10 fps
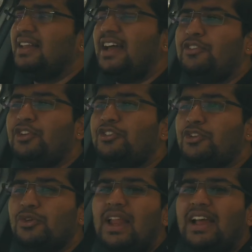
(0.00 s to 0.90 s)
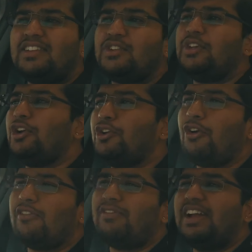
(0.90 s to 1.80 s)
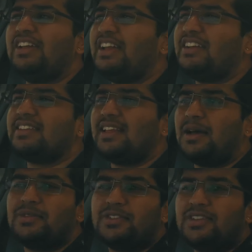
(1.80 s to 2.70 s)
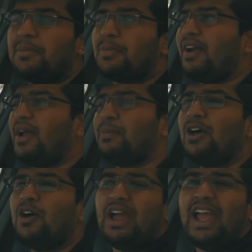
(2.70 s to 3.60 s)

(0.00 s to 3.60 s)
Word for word: Now, if you do like this video, don't forget to hit a thumbs up right below.